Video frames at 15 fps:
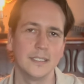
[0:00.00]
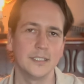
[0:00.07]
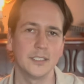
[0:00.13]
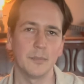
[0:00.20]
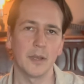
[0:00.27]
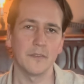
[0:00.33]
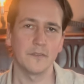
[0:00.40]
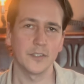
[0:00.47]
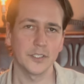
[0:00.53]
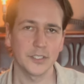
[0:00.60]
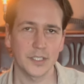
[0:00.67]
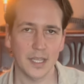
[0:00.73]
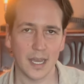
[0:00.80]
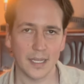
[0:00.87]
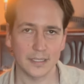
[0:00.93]
So my
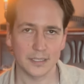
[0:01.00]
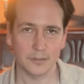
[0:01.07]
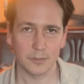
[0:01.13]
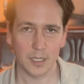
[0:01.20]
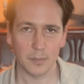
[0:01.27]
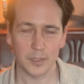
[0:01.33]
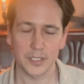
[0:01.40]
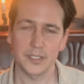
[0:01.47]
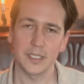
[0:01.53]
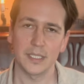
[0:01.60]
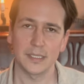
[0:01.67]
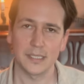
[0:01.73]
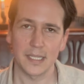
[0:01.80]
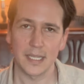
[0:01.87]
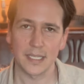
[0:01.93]
first thoughts when I'm
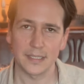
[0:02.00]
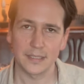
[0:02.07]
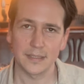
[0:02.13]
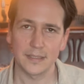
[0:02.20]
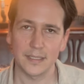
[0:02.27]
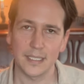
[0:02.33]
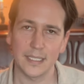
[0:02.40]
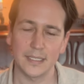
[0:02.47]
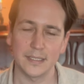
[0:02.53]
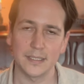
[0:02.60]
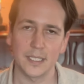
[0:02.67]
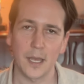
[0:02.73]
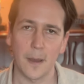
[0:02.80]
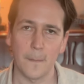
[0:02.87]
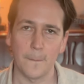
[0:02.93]
listening to this is